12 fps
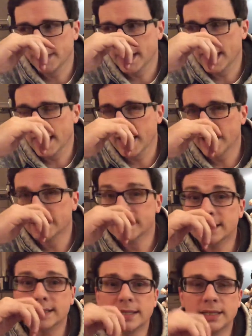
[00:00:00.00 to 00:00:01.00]
And
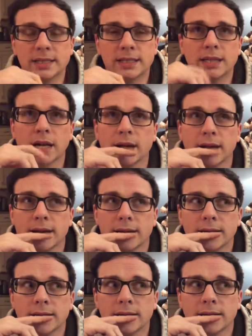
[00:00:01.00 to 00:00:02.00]

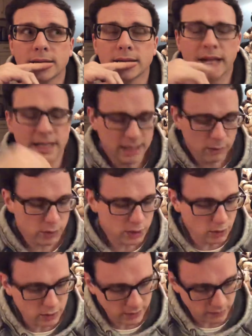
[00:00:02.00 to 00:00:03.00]
last night was
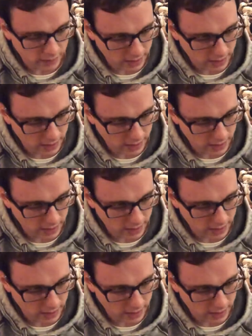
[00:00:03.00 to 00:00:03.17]
no different.